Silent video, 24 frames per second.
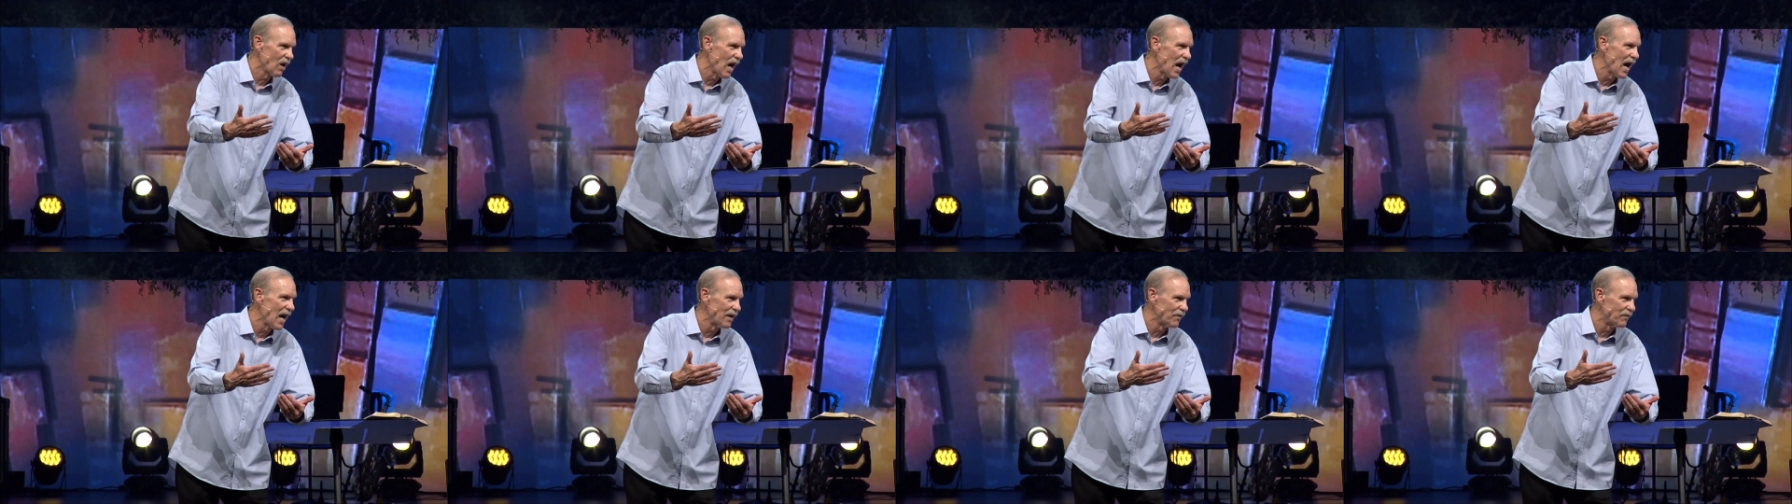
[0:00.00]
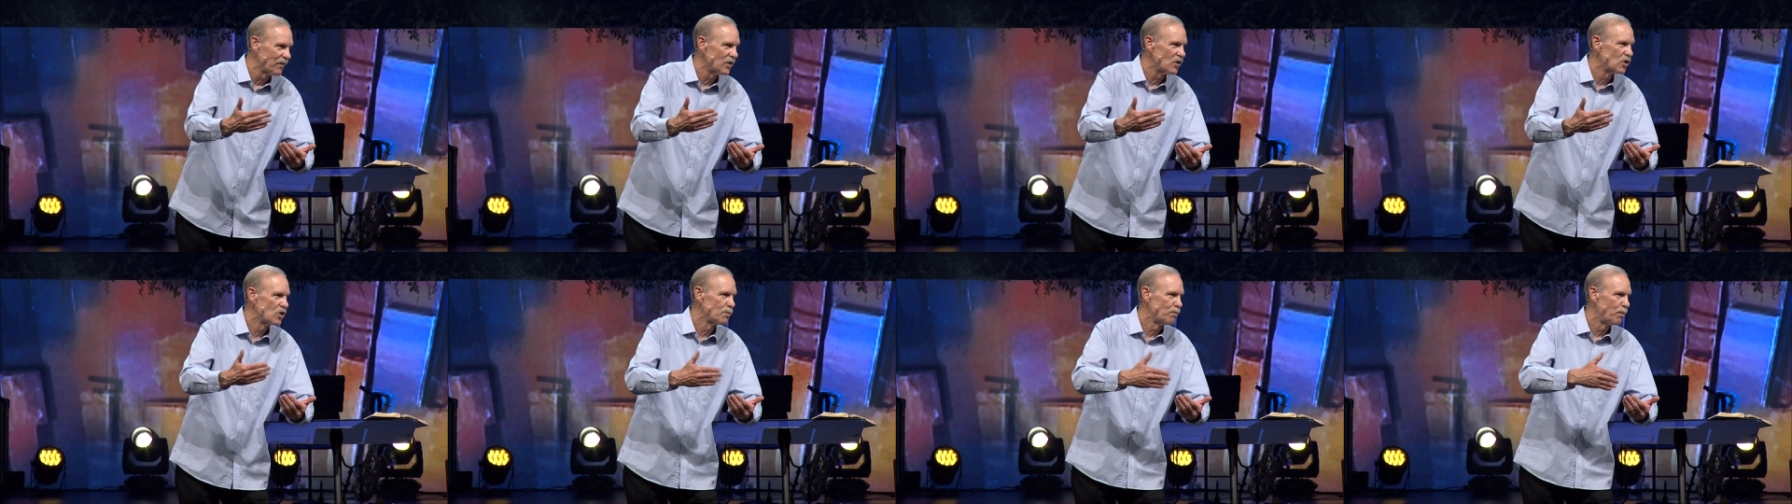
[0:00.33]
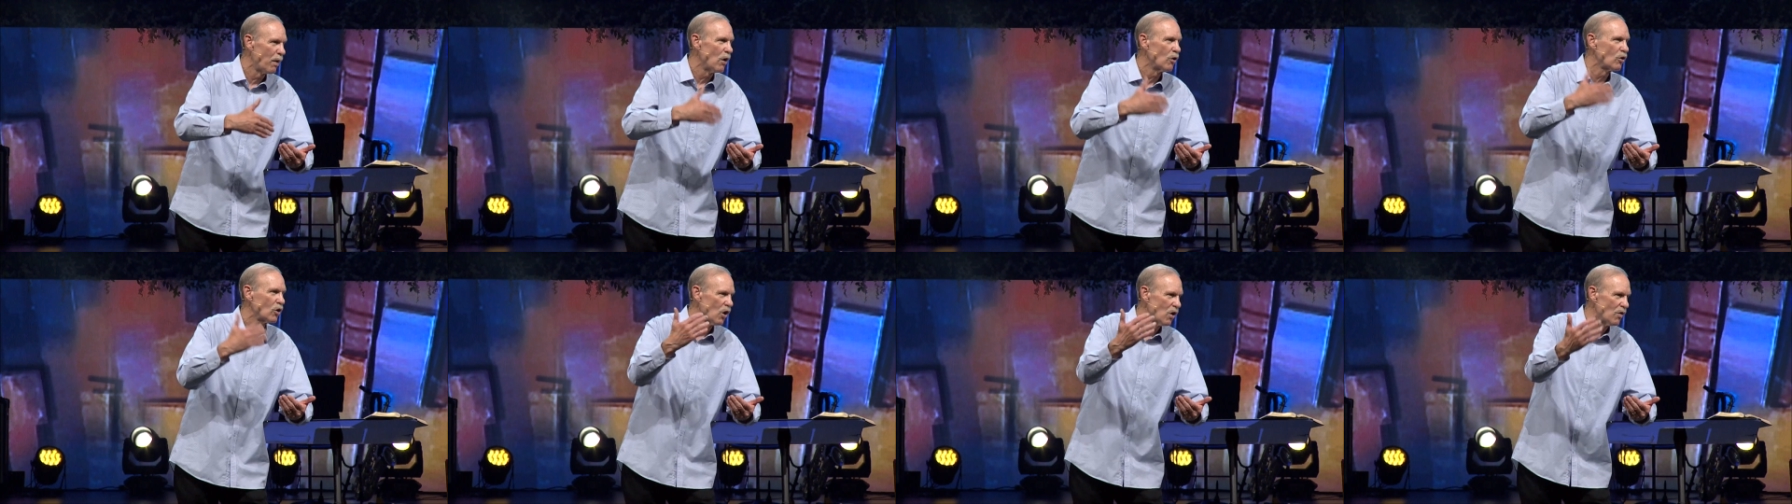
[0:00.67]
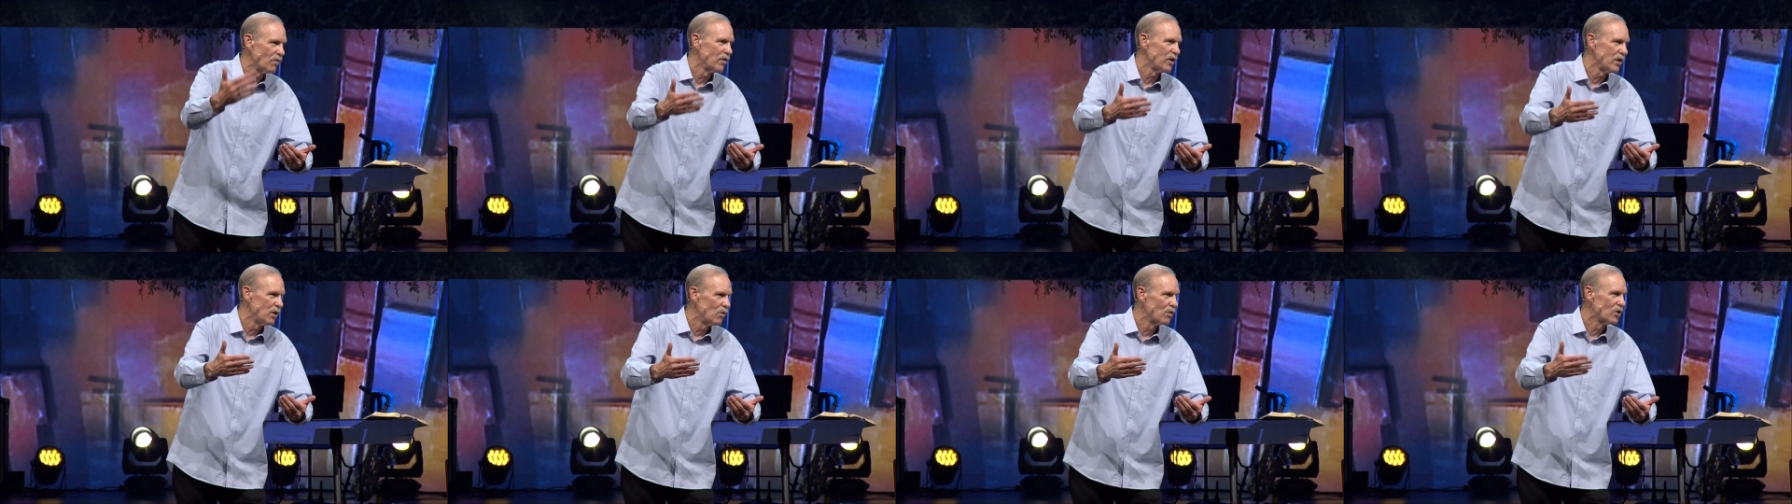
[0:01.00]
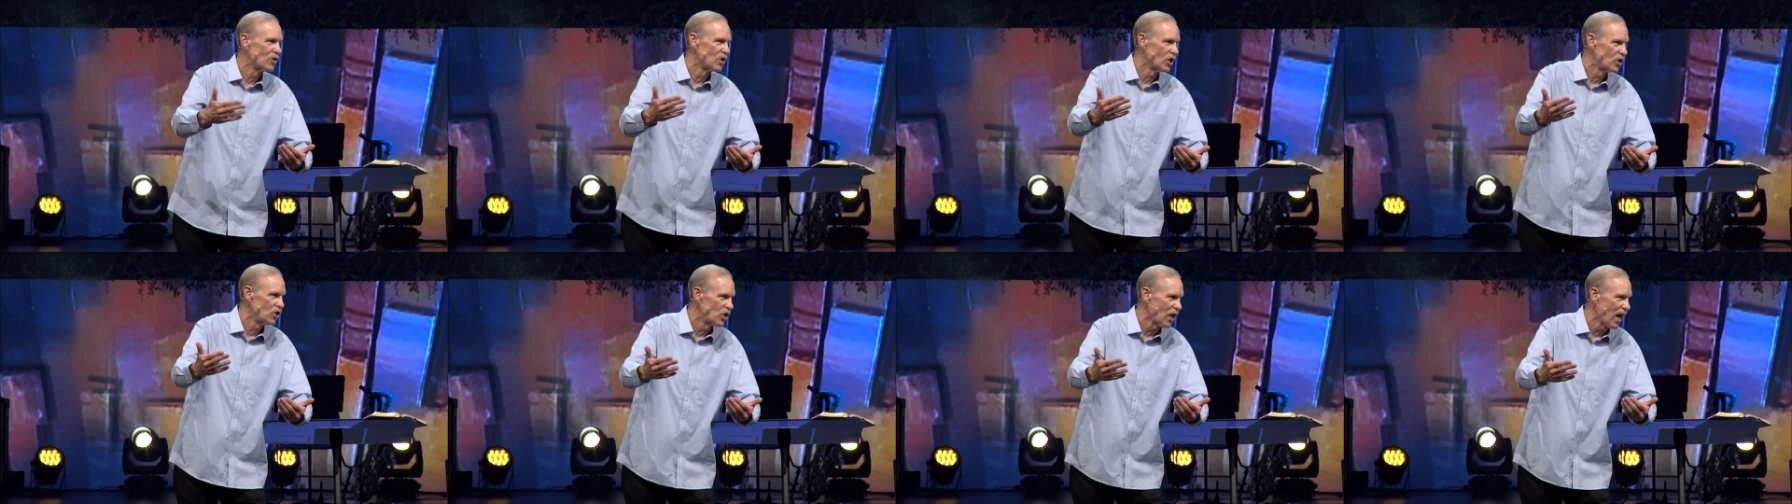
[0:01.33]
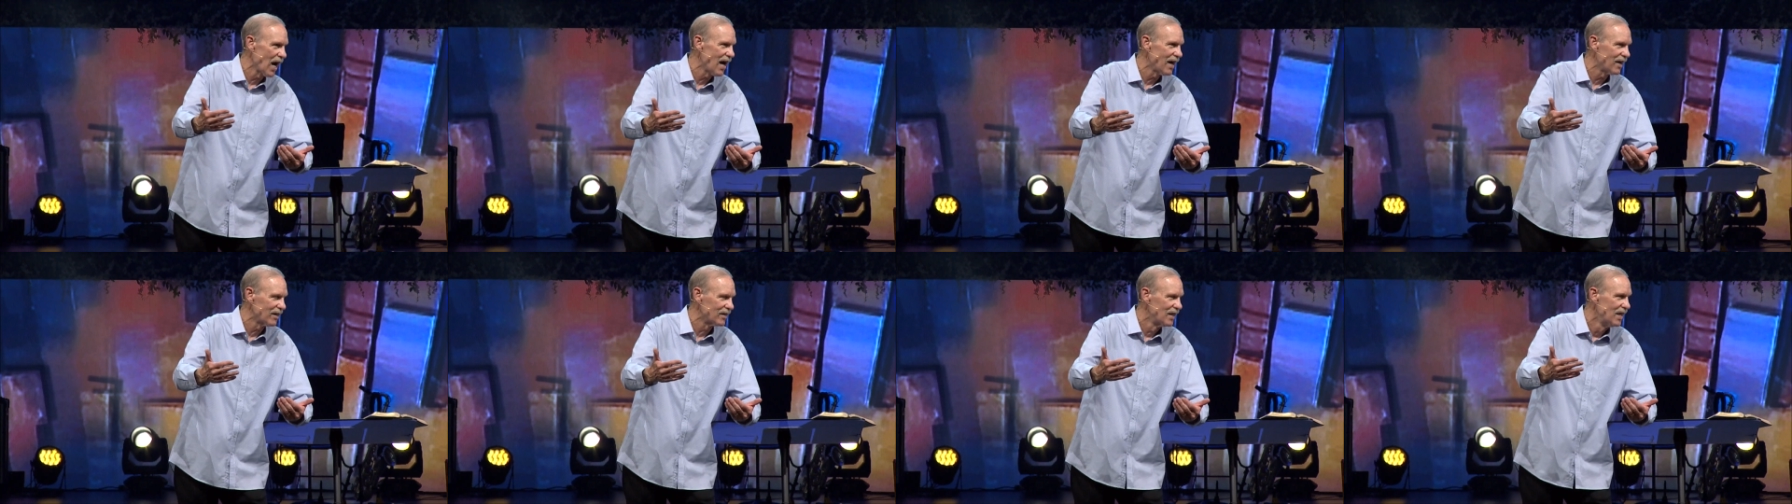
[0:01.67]
life and spoke over you as a
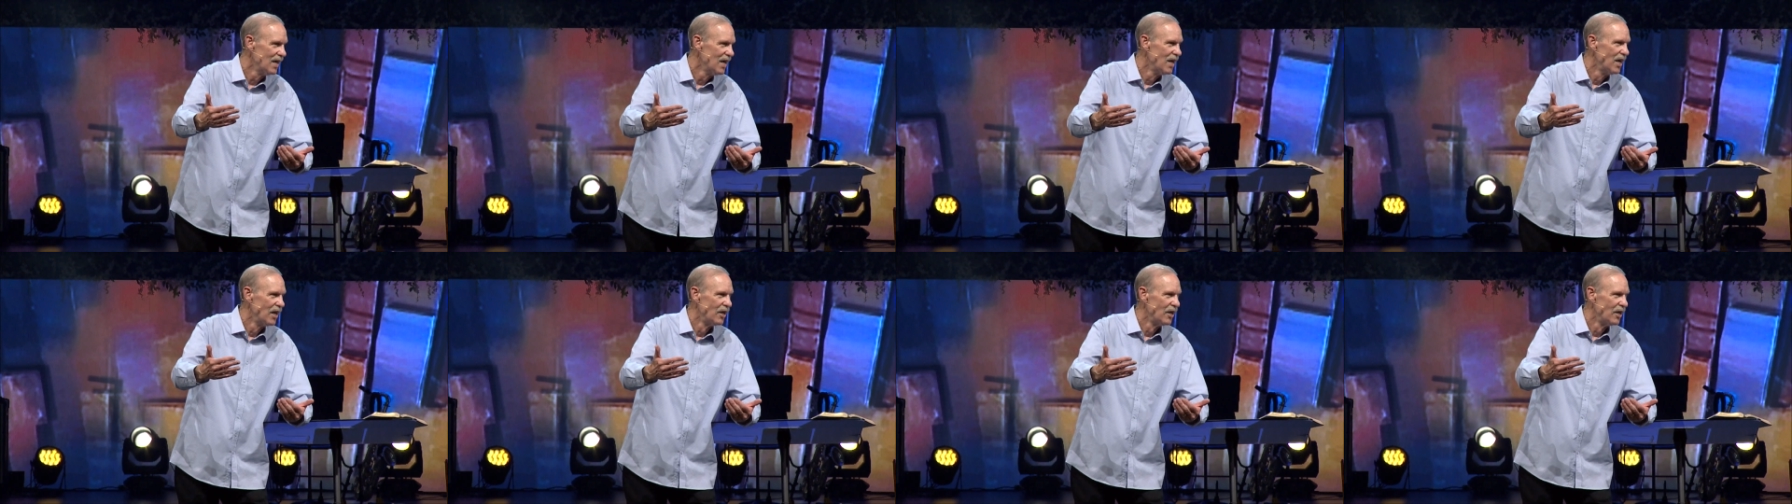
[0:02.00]
child.